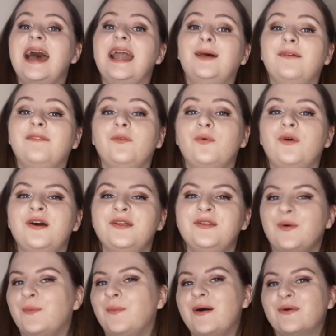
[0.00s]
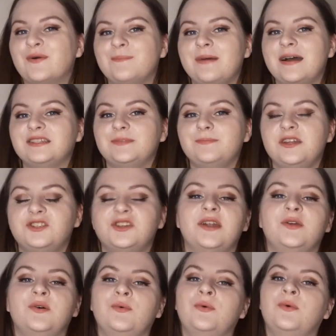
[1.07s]
Hello everyone, welcome back to my
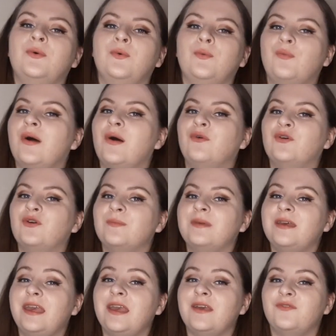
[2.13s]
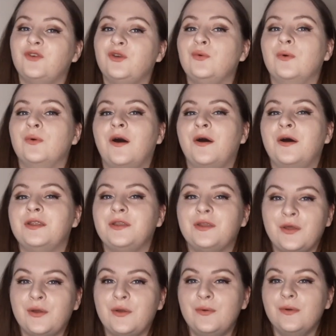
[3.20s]
channel, or welcome if you are
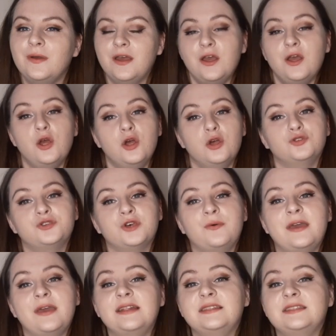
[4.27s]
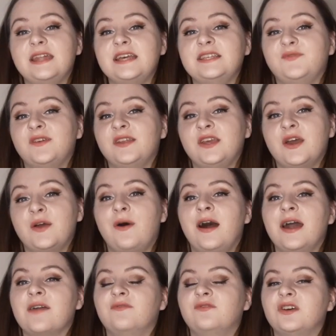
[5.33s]
new. So in today's video
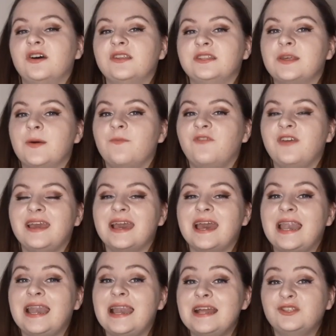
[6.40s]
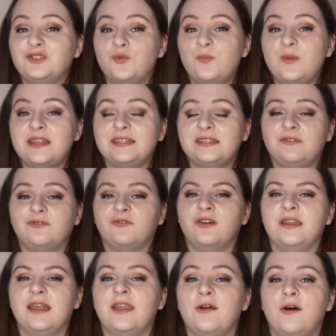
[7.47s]
I have done something a little bit
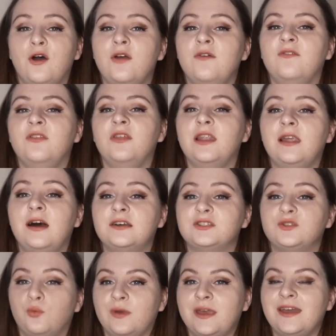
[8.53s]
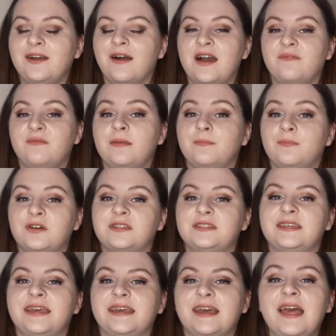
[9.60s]
different, and over the last week I have been
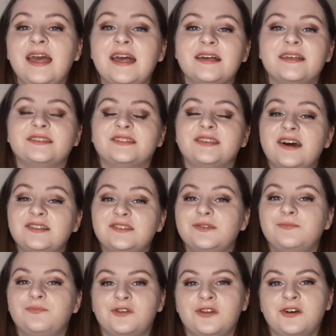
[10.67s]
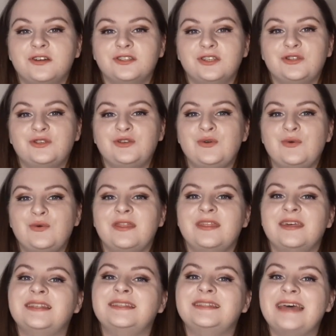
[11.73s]
putting certain products to
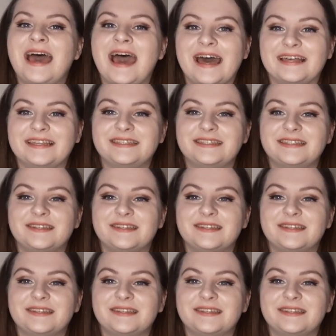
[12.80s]
the test.